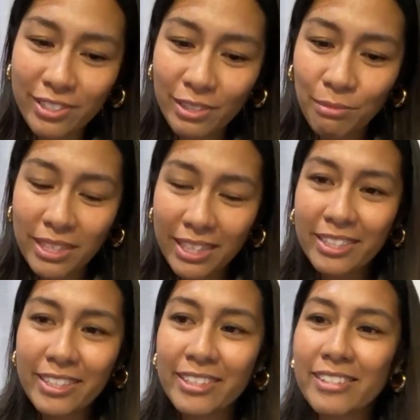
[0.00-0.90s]
the
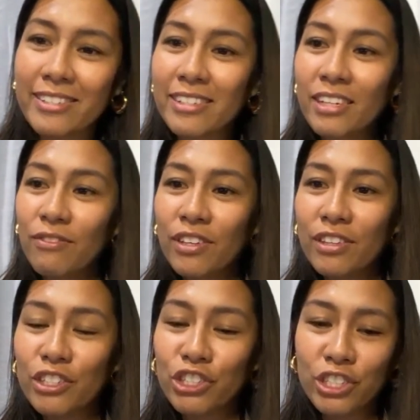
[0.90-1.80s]
millennials, and even the
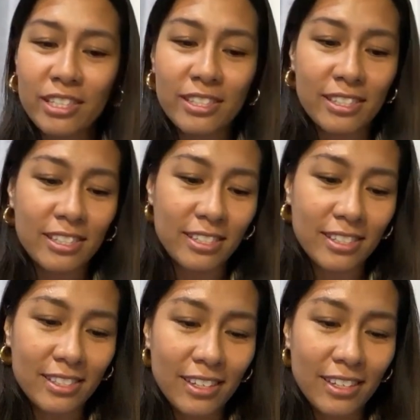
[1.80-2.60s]
Gen Zs.